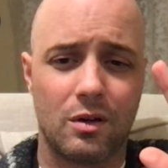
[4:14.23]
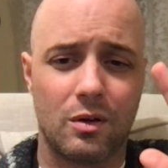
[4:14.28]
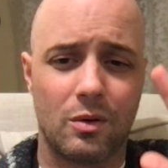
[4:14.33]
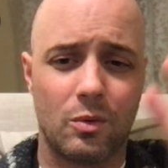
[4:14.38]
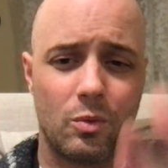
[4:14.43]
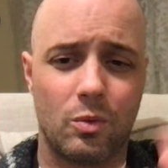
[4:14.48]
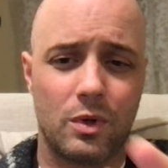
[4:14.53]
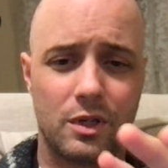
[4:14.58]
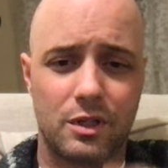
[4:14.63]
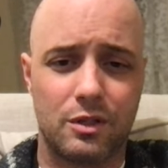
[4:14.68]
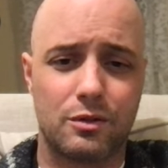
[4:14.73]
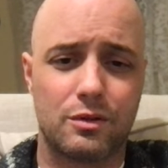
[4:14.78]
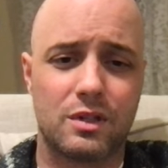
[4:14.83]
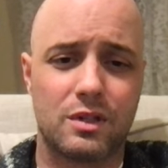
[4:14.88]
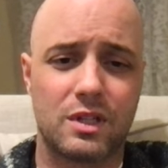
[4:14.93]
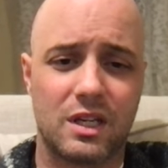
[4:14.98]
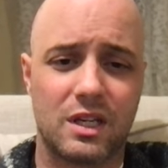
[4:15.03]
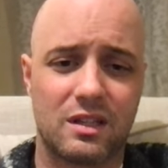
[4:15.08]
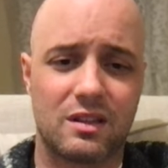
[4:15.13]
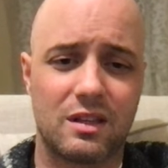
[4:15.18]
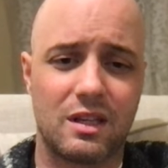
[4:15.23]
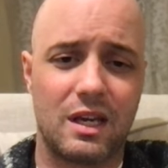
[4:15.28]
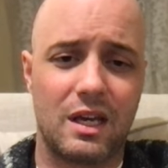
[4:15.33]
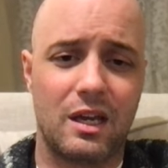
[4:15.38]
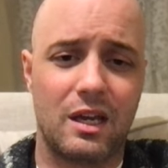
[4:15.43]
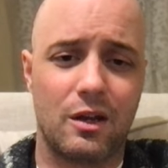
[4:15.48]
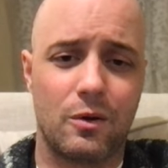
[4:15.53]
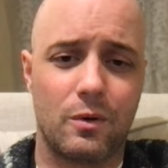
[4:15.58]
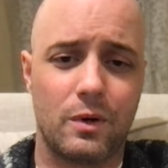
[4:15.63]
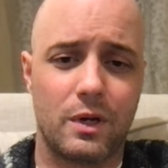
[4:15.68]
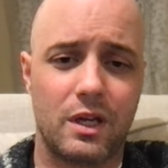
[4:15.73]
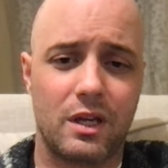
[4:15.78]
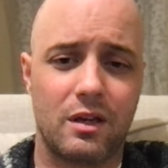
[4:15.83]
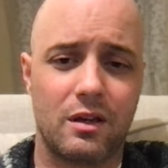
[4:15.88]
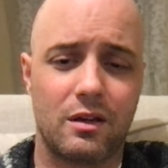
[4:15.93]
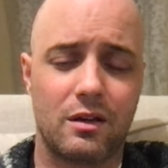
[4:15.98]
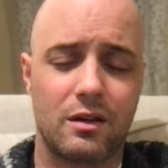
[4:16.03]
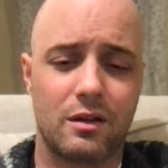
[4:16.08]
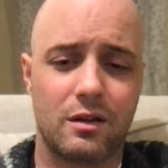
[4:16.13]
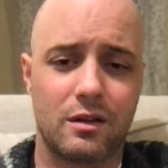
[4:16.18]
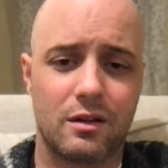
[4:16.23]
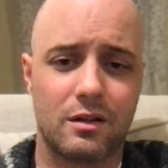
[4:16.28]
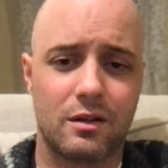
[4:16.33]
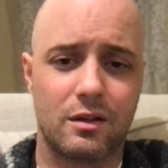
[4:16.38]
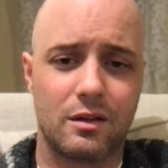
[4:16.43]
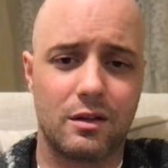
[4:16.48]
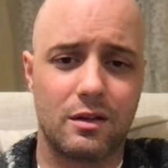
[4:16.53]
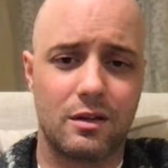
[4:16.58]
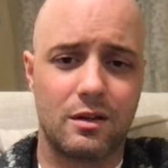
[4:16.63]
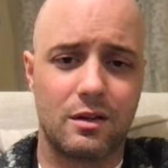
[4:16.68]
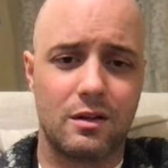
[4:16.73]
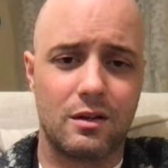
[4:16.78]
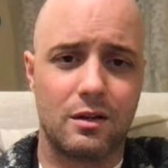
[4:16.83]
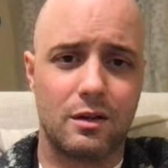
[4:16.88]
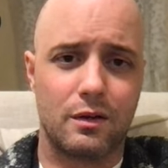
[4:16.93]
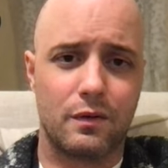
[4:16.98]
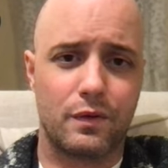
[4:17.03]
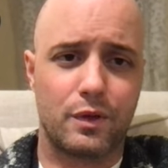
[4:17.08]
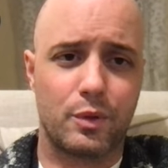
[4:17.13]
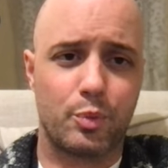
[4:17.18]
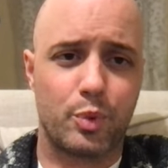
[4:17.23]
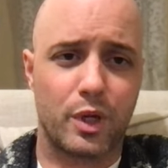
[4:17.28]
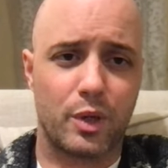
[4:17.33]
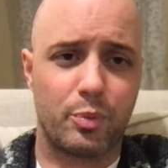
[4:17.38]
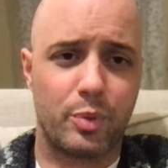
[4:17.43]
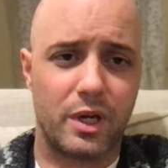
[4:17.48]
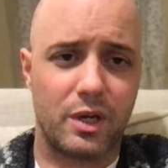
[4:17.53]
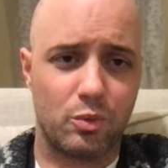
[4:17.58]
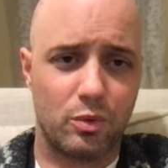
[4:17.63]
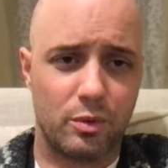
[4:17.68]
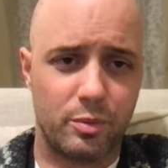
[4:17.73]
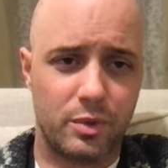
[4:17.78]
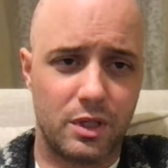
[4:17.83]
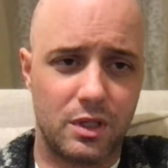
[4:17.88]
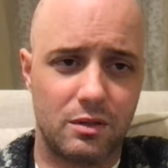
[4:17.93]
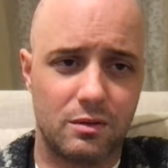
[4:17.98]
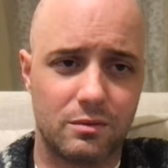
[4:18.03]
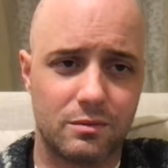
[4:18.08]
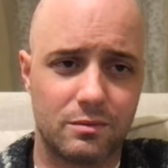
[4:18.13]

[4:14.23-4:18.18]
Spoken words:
What do you think the area of the pig pen will be?